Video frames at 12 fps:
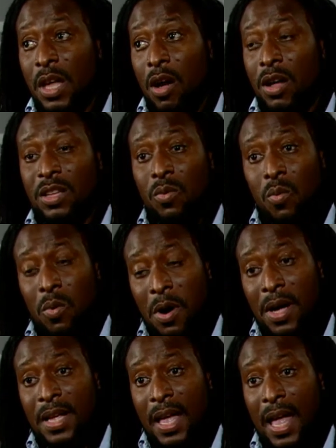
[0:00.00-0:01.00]
on the
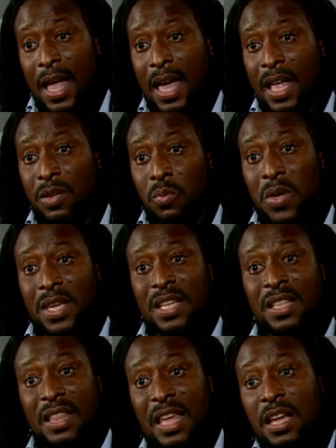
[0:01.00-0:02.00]
one hand, we
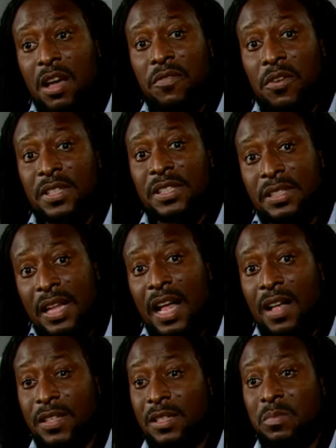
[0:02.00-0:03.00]
can think of
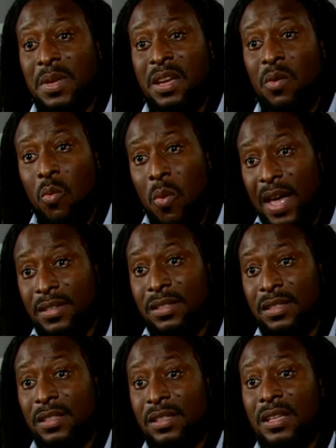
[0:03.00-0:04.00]
ourselves as being
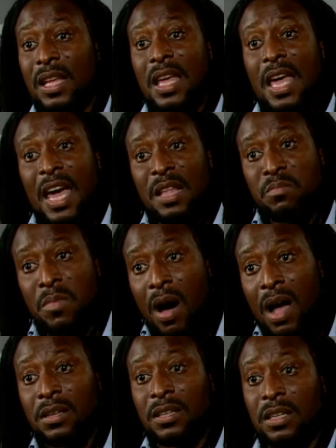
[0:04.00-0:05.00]
Western and
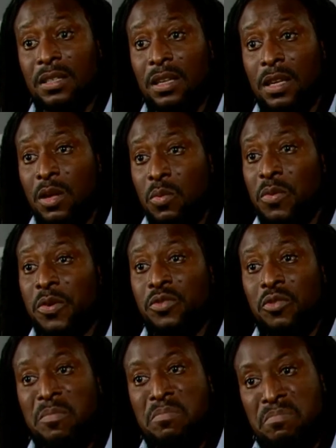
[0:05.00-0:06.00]
modern with a
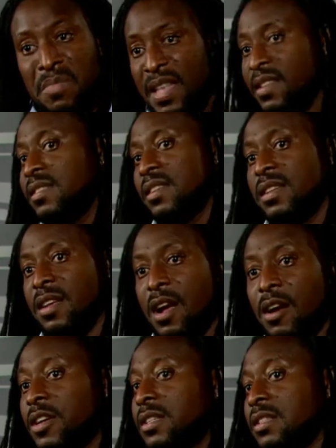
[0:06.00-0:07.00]
tremendous
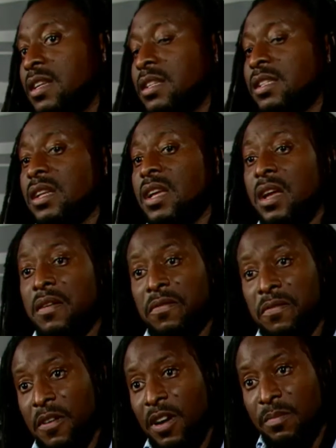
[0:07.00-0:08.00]
inheritance
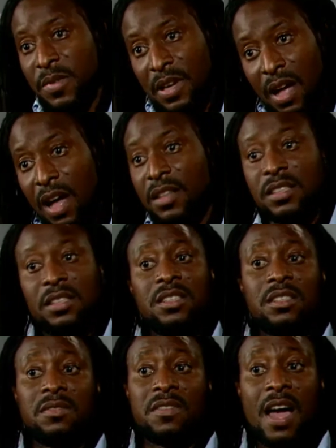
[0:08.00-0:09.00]
from the
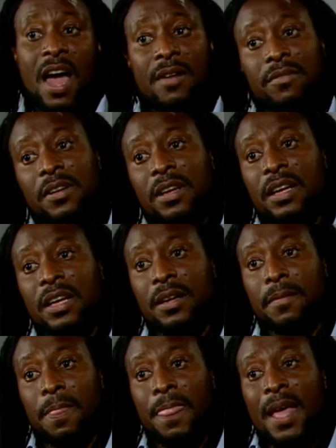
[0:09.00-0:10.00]
continent of Africa.
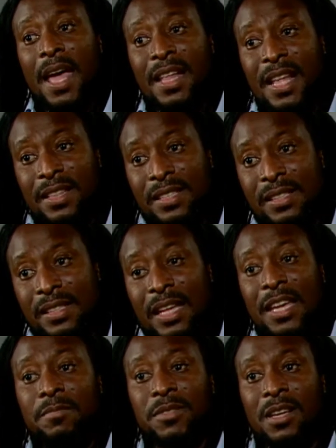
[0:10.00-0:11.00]
And at the
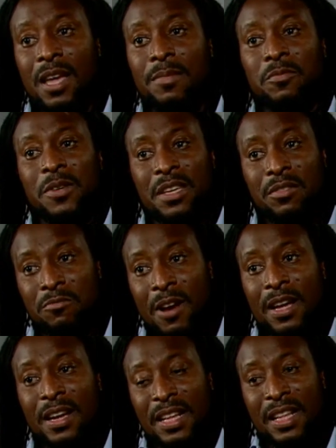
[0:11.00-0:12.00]
same time, we can
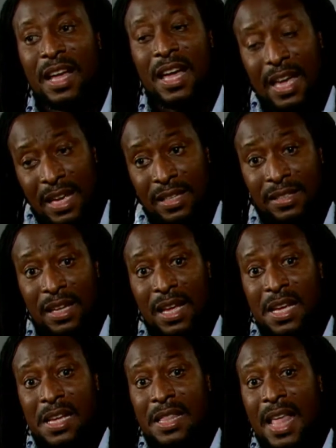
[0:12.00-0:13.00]
recognize
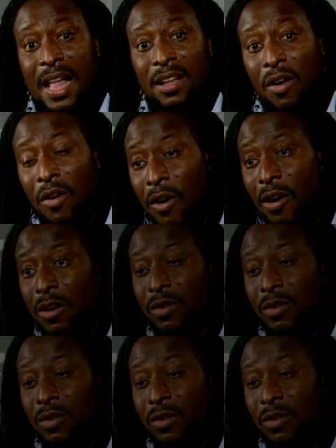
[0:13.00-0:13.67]
that our